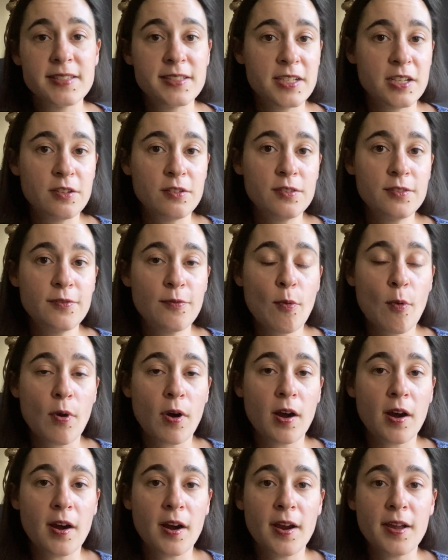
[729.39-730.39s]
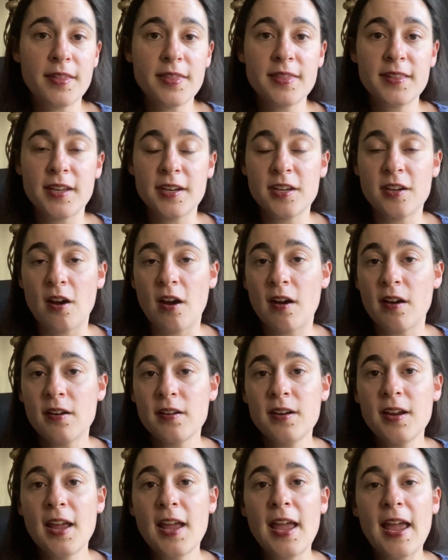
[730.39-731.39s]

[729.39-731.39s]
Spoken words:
needle for a thin yarn,